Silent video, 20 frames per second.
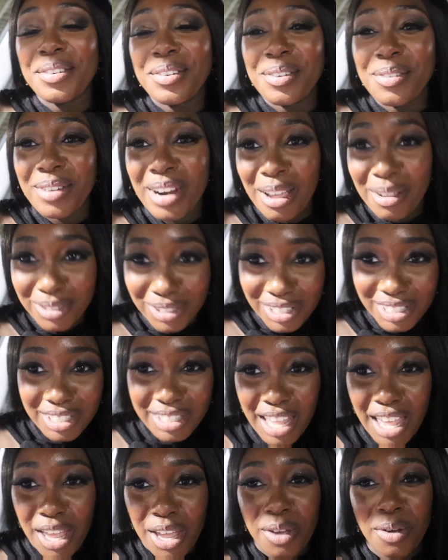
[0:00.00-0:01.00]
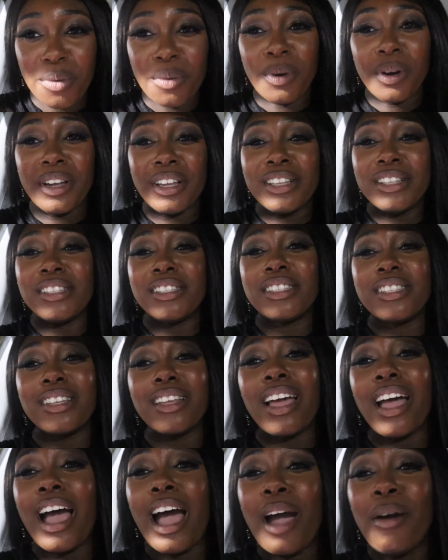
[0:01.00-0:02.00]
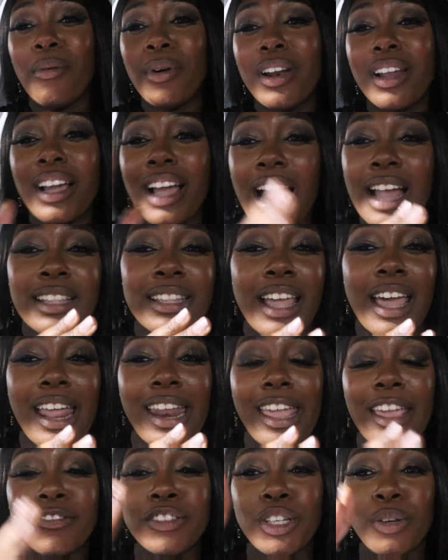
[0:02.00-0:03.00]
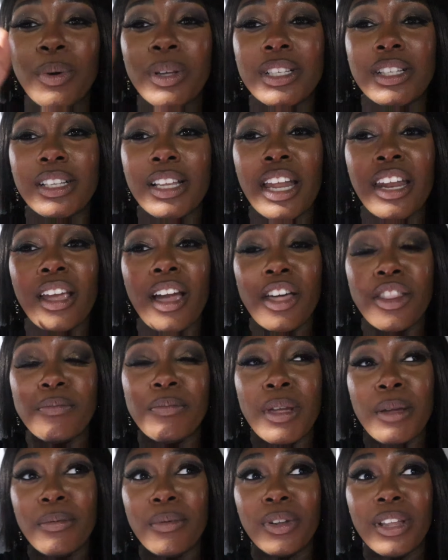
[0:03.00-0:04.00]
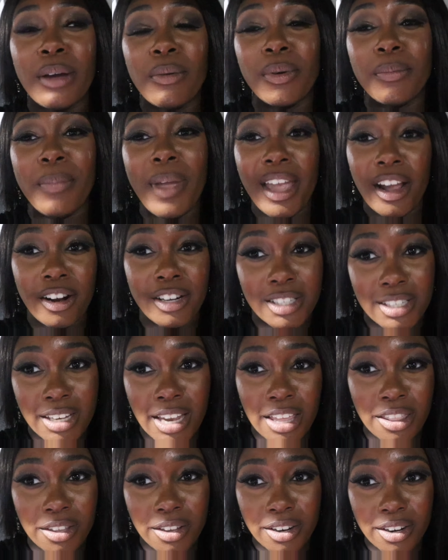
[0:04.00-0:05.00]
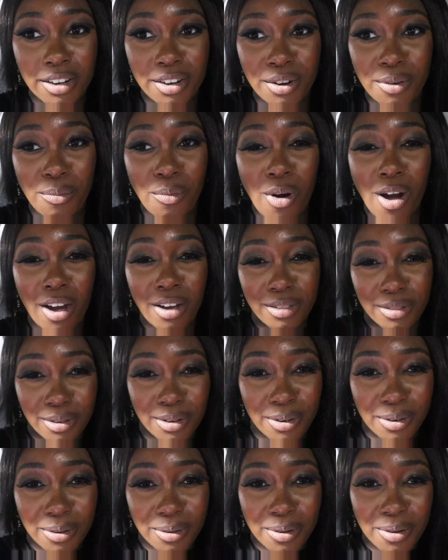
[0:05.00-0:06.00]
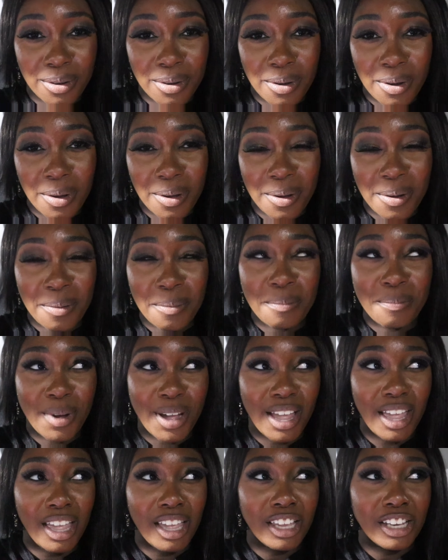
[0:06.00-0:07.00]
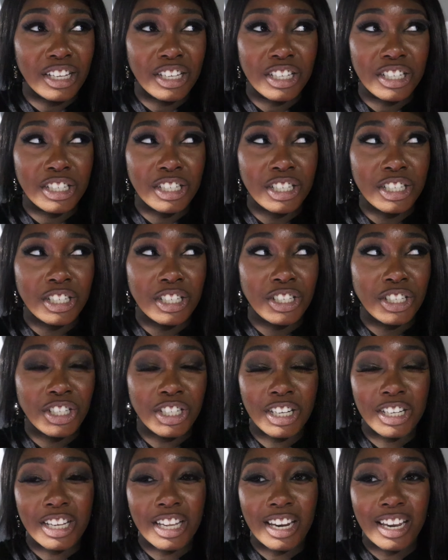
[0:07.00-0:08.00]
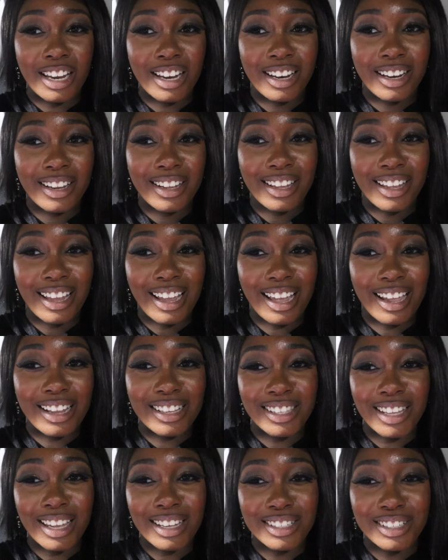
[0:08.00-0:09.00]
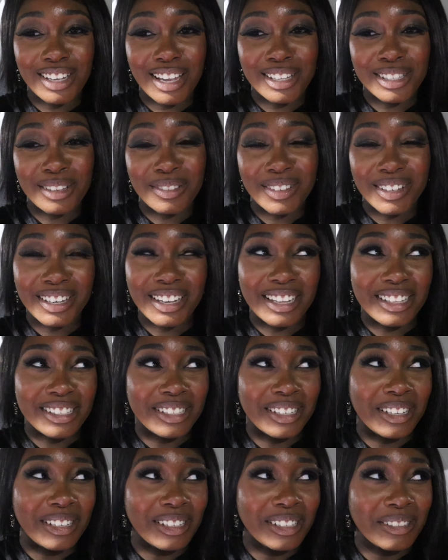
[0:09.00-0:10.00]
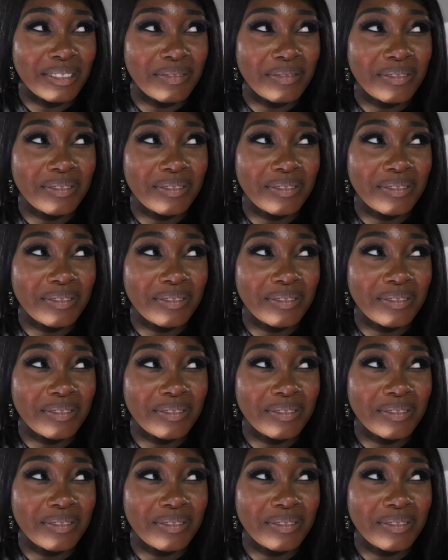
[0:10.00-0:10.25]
what I was going to say was, I would have got that if she wasn't letting other people that were paired together walk through. Mm. But she didn't. And it's like she has something against us.